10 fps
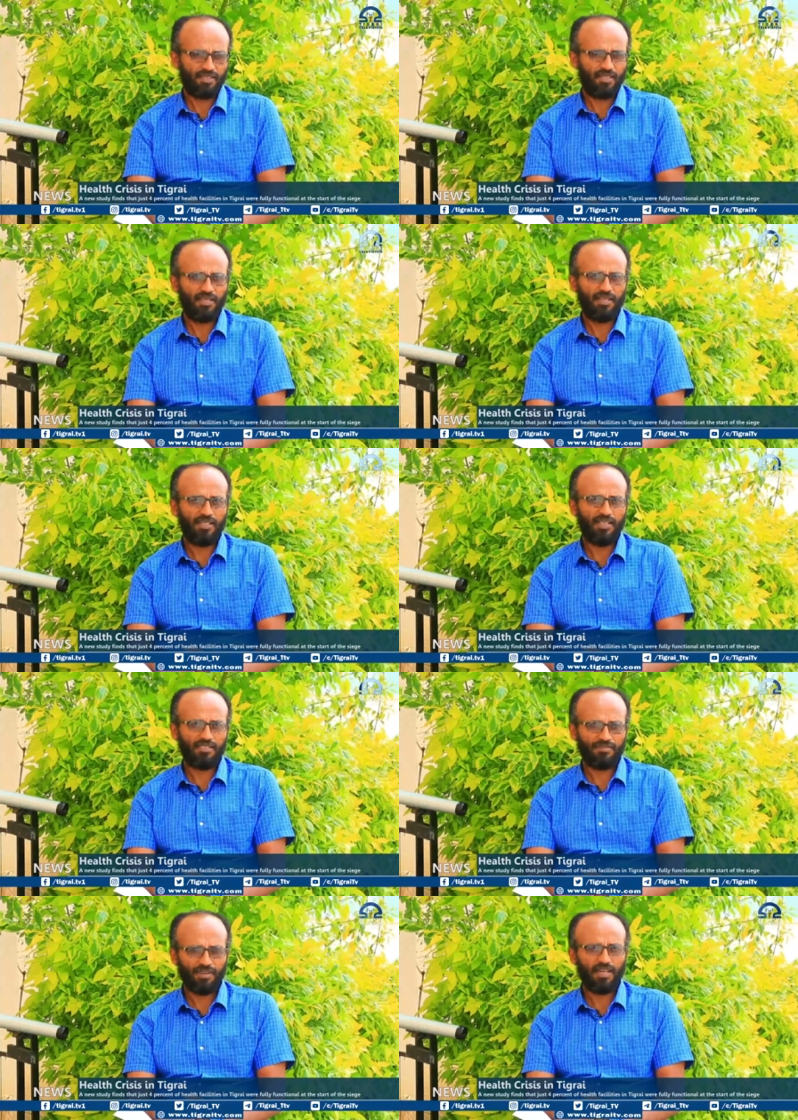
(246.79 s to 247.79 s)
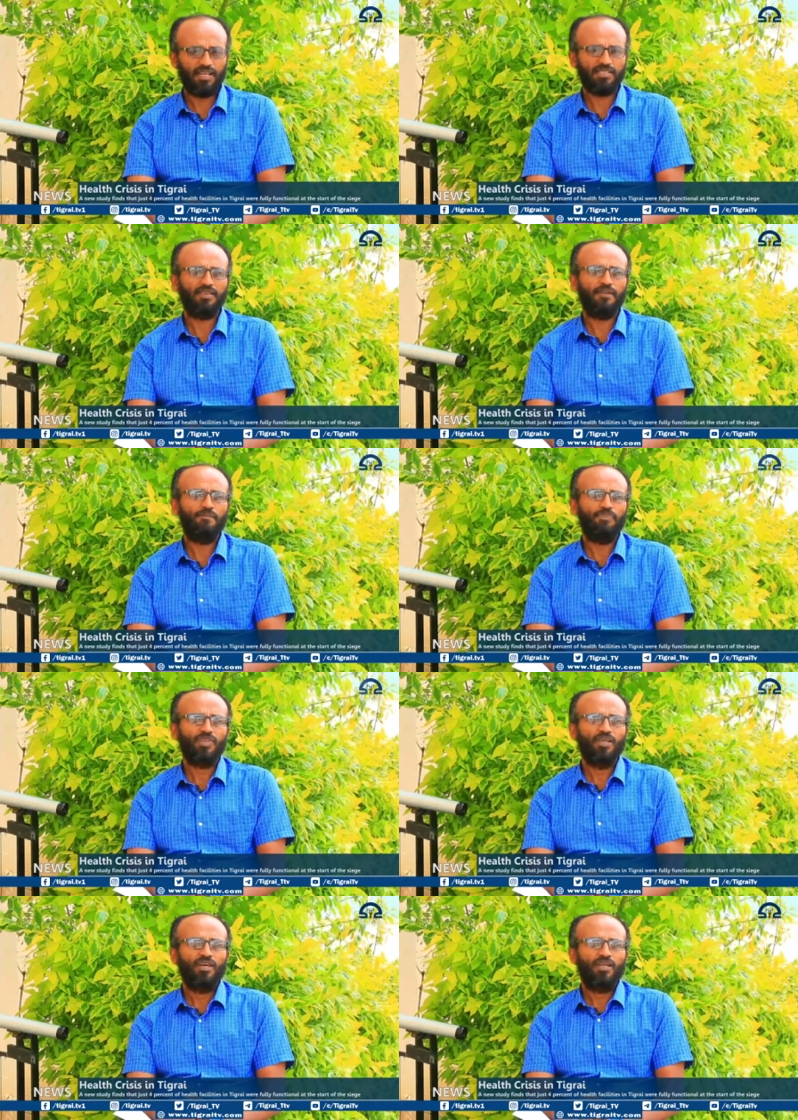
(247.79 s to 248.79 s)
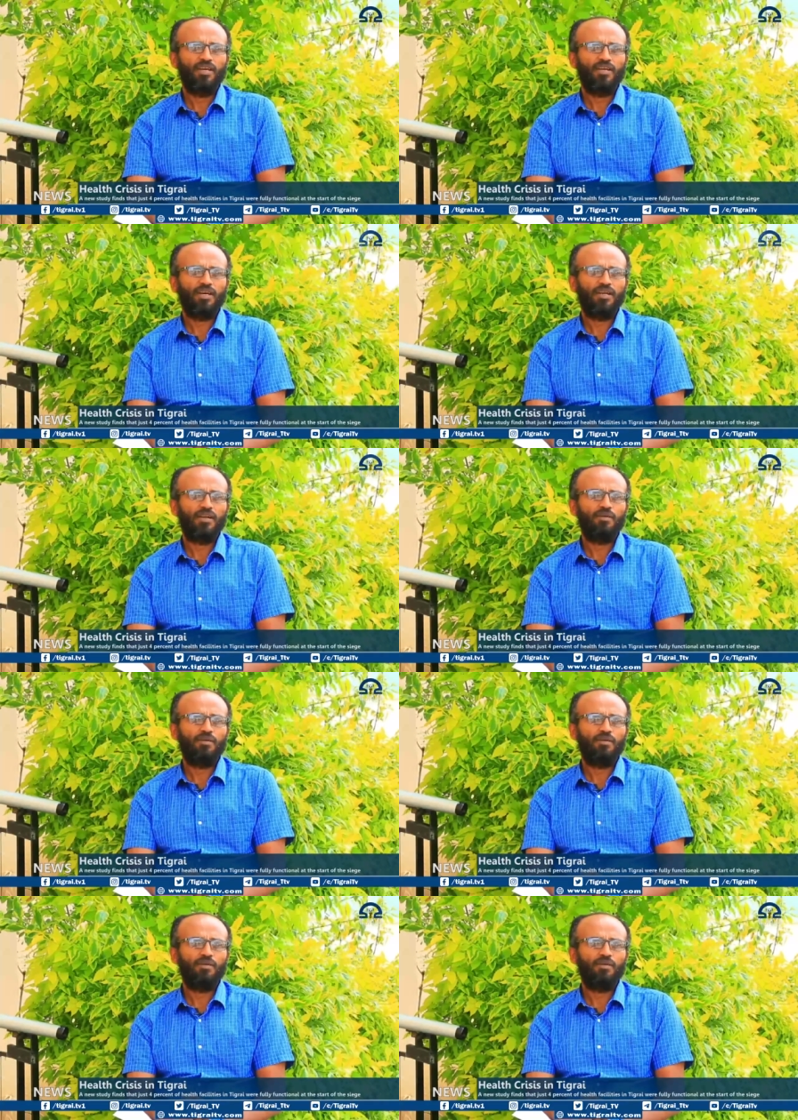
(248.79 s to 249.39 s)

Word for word: Uh, it has failed us uh,